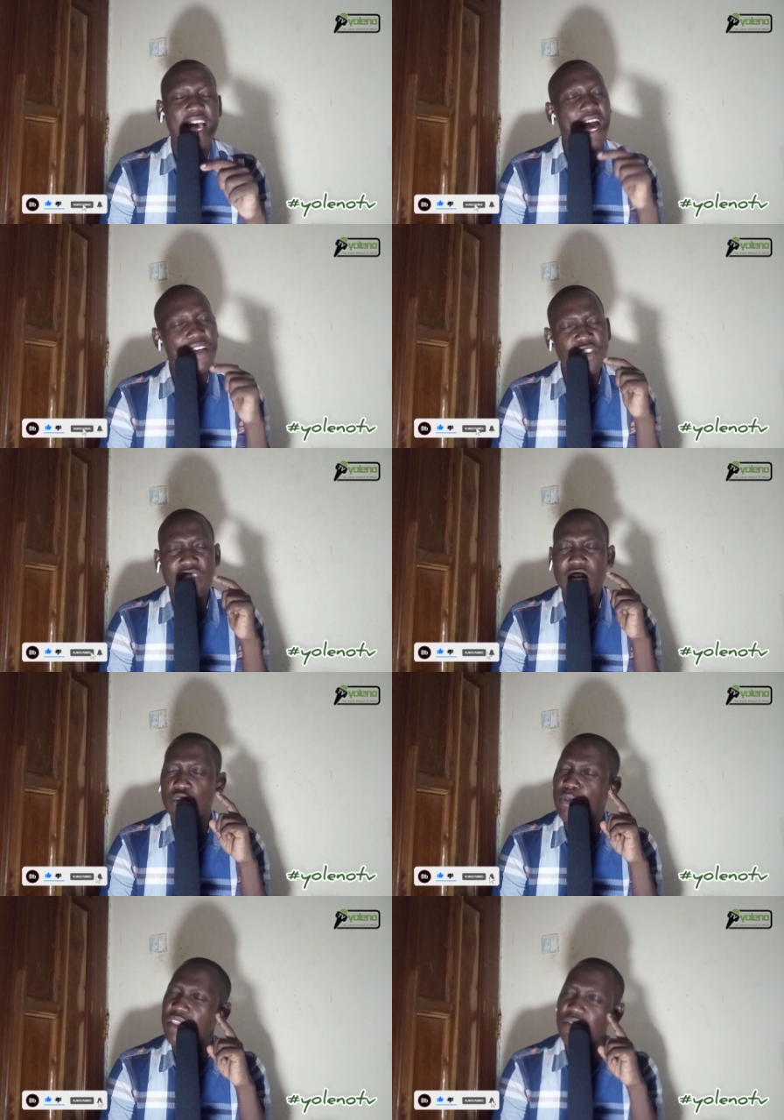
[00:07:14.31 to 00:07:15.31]
I think that
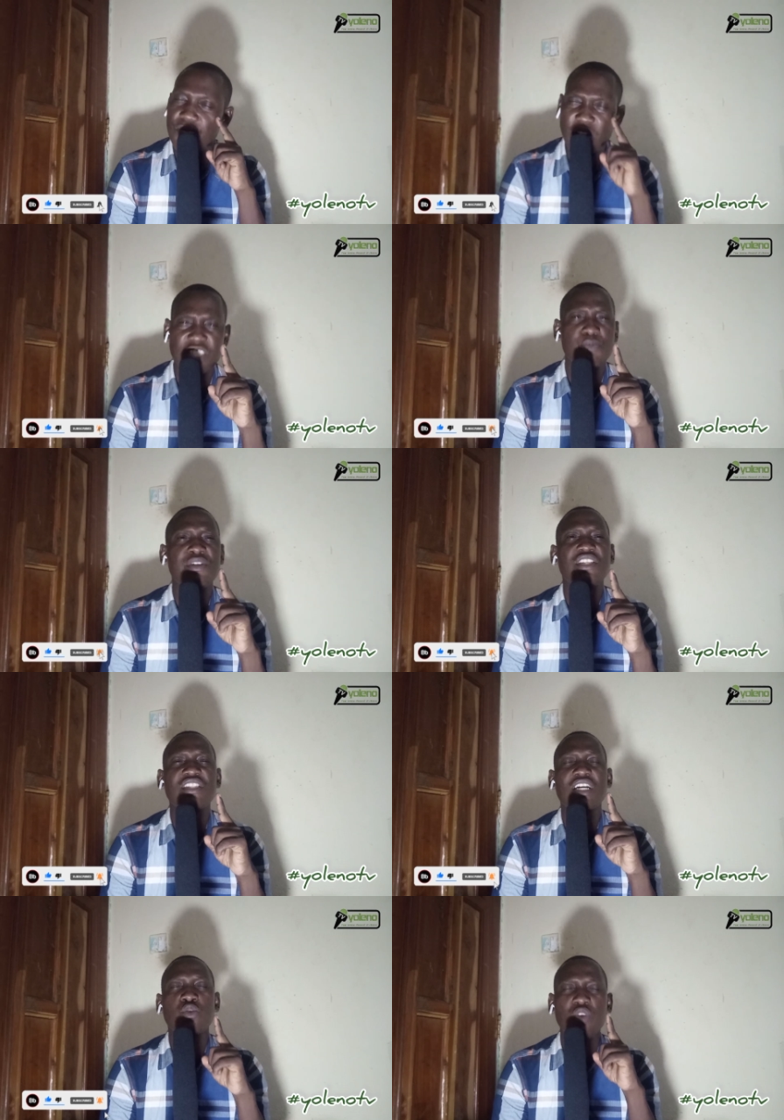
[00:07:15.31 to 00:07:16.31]
will be the first
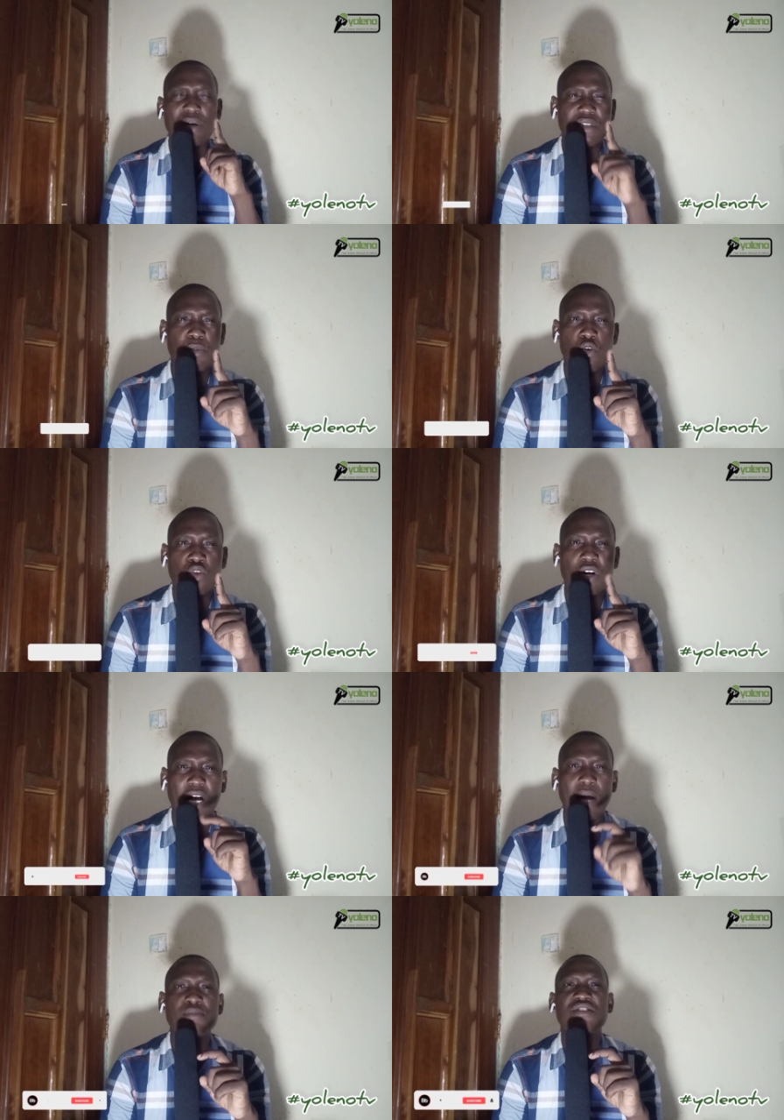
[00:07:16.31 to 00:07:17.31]
meeting that William Samoei Ruto
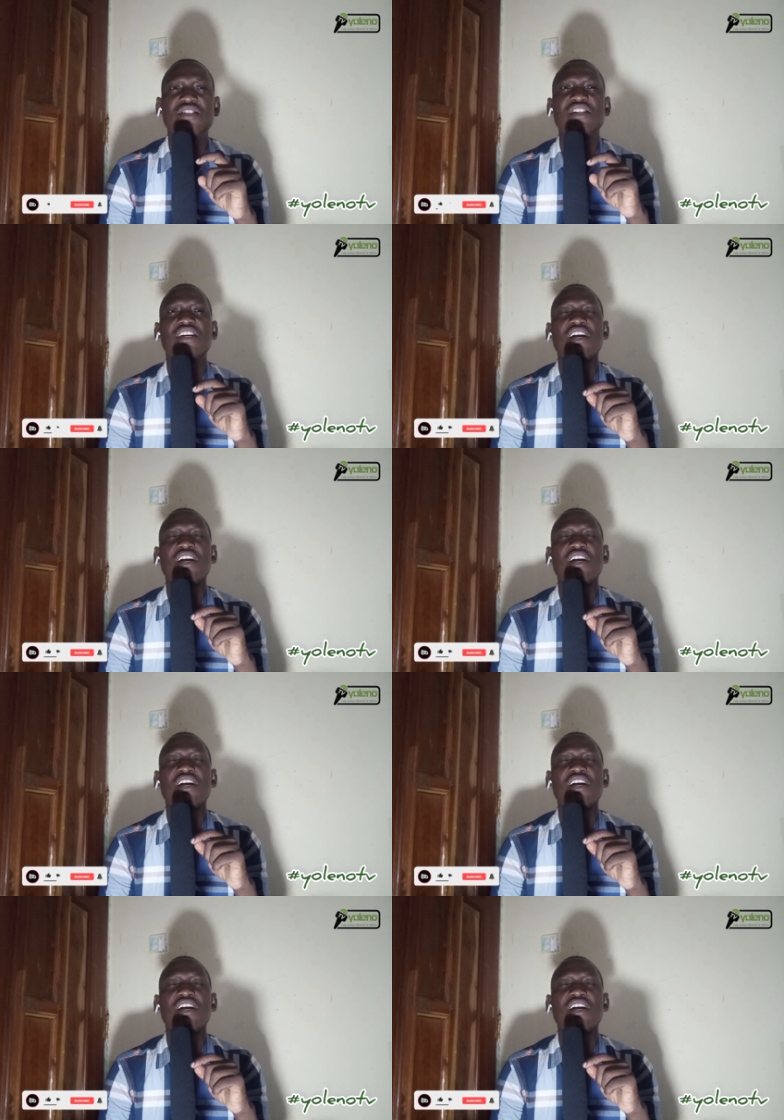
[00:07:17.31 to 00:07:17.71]
comes,